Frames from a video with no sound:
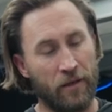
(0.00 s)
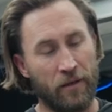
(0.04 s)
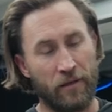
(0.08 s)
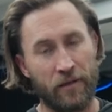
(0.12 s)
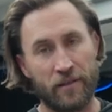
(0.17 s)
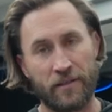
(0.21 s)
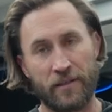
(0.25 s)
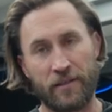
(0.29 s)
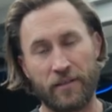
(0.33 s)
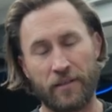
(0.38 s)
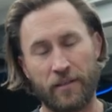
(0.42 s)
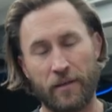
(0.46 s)

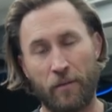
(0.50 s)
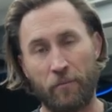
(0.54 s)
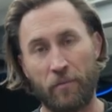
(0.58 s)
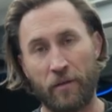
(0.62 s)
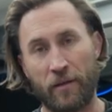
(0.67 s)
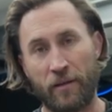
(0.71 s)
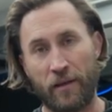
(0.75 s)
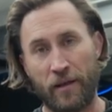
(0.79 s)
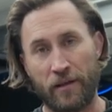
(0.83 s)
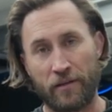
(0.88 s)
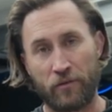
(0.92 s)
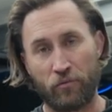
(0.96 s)
this is
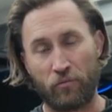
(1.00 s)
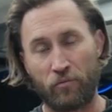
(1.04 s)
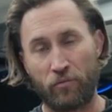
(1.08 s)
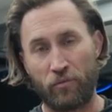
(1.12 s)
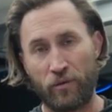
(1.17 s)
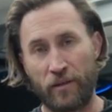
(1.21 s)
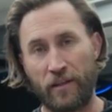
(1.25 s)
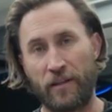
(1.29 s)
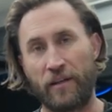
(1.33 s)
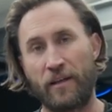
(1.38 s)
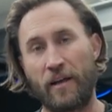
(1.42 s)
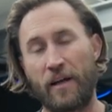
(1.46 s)
something that's
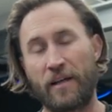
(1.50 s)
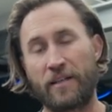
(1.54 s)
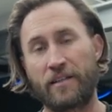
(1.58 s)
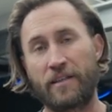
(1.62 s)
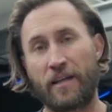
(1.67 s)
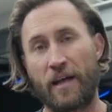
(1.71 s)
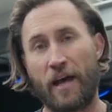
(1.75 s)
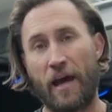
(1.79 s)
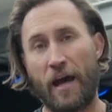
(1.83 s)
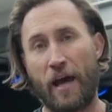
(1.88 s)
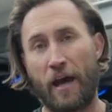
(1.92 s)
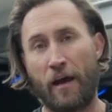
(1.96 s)
really nice
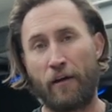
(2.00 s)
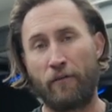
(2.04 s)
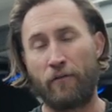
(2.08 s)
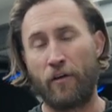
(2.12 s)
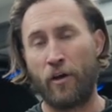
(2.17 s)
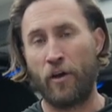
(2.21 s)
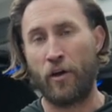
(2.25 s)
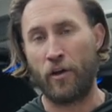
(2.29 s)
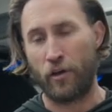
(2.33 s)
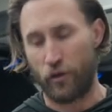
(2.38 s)
to have.